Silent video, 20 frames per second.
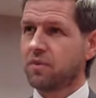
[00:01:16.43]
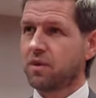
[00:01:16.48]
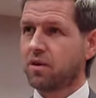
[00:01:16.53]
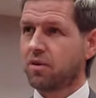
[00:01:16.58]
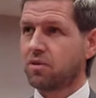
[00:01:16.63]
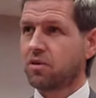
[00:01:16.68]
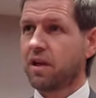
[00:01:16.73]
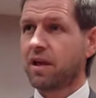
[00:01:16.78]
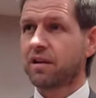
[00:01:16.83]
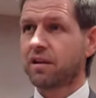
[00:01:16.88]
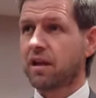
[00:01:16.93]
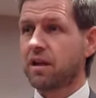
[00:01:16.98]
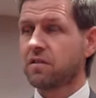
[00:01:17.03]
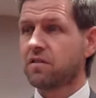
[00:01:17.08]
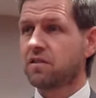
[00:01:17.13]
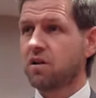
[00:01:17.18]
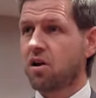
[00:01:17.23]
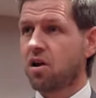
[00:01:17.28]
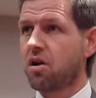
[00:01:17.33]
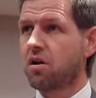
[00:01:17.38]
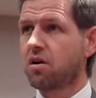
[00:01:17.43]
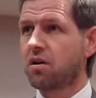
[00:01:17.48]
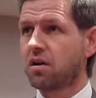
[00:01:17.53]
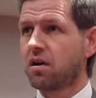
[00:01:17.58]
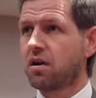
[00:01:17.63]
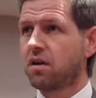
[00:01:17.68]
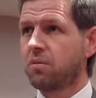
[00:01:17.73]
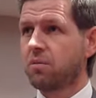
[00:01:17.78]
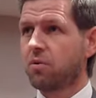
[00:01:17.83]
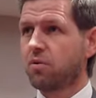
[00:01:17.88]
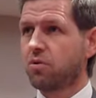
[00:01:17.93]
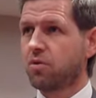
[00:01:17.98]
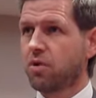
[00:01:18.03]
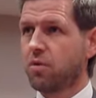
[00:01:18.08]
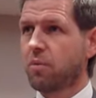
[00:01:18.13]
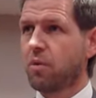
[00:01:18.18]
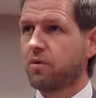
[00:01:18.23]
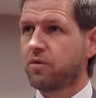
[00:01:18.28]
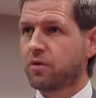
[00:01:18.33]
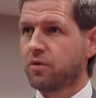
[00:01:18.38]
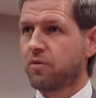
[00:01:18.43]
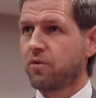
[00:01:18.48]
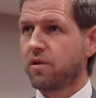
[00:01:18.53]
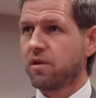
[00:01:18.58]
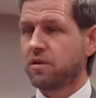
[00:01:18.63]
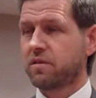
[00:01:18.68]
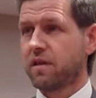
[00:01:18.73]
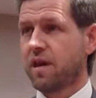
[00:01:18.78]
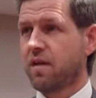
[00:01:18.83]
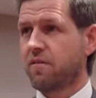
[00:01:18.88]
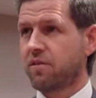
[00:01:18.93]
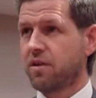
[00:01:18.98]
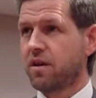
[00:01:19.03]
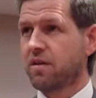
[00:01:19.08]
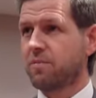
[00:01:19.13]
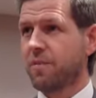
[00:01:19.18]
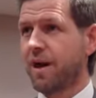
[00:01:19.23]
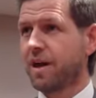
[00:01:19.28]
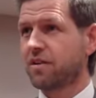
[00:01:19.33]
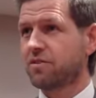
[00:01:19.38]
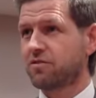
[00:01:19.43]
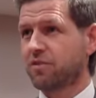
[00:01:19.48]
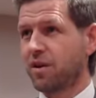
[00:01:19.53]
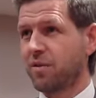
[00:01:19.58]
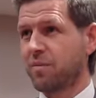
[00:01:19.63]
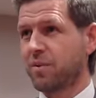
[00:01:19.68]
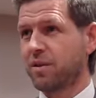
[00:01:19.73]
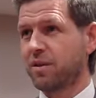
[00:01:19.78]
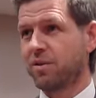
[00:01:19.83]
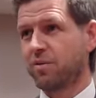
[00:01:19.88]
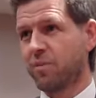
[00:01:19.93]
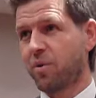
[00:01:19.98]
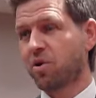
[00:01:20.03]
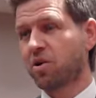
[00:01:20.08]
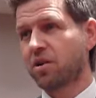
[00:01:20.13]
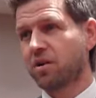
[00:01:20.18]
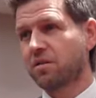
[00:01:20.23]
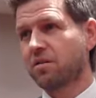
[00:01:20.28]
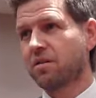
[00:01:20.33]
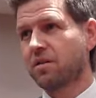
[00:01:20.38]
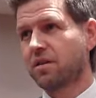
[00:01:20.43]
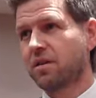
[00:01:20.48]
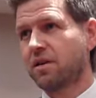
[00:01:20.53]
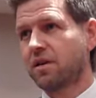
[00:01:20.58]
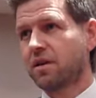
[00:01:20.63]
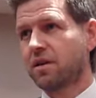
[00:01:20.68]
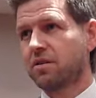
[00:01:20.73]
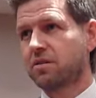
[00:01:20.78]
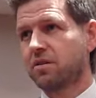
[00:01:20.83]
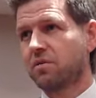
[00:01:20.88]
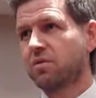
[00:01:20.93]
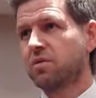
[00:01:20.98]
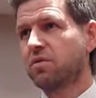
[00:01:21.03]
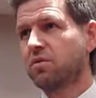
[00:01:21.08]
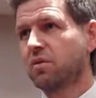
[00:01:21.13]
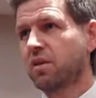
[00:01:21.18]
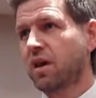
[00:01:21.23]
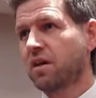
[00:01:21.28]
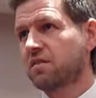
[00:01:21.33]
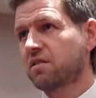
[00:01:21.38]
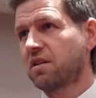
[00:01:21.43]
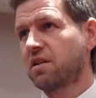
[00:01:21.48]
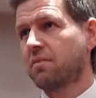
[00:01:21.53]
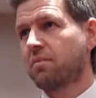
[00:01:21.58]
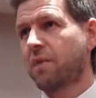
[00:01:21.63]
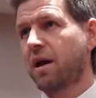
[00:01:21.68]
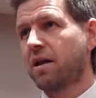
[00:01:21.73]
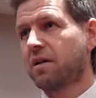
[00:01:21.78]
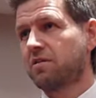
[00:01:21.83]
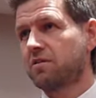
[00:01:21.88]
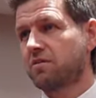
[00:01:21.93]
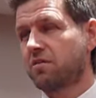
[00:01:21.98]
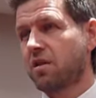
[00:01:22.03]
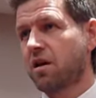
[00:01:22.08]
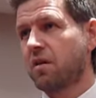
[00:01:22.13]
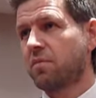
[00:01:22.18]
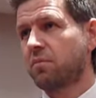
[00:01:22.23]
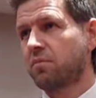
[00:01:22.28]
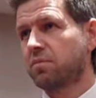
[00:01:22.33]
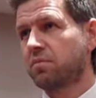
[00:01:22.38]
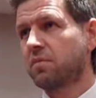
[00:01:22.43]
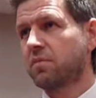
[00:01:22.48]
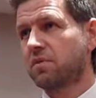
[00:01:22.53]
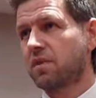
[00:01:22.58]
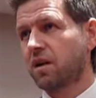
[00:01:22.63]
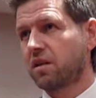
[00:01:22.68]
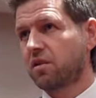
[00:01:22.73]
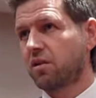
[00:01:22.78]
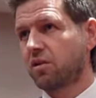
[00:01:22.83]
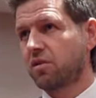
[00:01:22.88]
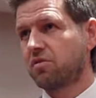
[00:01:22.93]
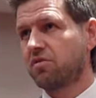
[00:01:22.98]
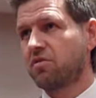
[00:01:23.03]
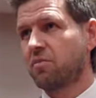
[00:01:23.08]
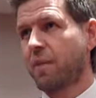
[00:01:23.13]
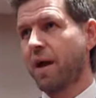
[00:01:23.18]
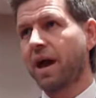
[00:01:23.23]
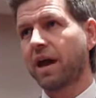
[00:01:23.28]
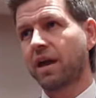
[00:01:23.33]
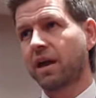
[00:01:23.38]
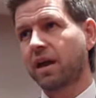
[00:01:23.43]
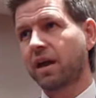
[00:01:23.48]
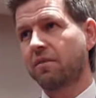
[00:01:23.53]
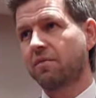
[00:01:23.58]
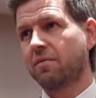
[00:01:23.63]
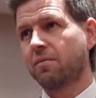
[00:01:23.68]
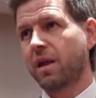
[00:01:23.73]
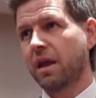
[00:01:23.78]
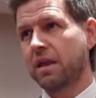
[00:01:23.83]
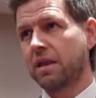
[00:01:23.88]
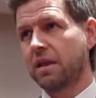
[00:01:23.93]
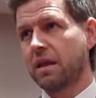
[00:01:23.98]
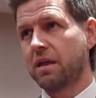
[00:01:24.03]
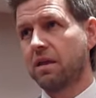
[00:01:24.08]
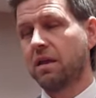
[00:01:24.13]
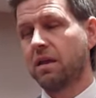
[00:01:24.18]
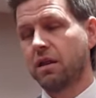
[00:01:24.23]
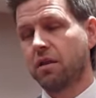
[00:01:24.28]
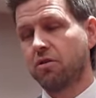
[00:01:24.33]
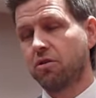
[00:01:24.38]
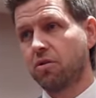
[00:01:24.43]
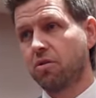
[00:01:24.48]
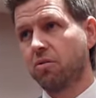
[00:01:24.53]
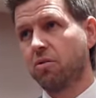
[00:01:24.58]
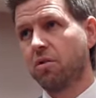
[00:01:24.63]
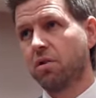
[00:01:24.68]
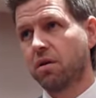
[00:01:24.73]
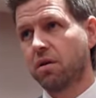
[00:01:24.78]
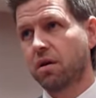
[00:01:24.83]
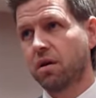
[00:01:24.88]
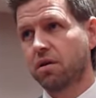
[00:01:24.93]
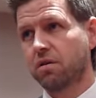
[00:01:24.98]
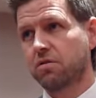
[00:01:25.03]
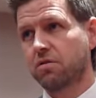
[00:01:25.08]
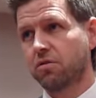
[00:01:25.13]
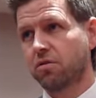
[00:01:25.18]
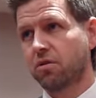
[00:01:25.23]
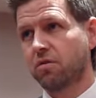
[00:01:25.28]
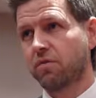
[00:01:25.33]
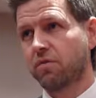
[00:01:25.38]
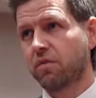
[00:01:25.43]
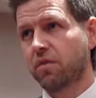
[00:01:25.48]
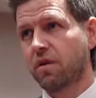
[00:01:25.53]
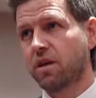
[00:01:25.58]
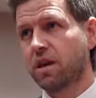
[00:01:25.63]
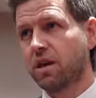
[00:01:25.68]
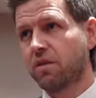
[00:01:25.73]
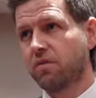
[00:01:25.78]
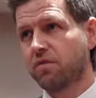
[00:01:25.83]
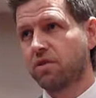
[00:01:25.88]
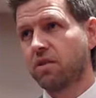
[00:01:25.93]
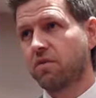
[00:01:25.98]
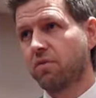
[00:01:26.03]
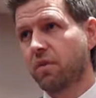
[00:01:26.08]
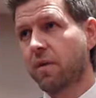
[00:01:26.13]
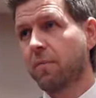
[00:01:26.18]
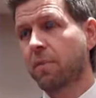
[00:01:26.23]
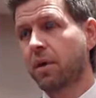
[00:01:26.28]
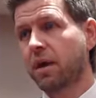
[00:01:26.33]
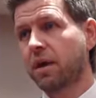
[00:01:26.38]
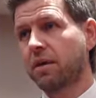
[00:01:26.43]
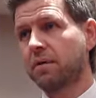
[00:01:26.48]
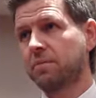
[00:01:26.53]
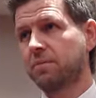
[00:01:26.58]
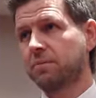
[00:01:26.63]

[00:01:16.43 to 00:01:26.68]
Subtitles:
contactless card. But most of us have a magstripe in our pocket. So we took actually the magstripe technology back and made it in a new sort of innovative wrapping.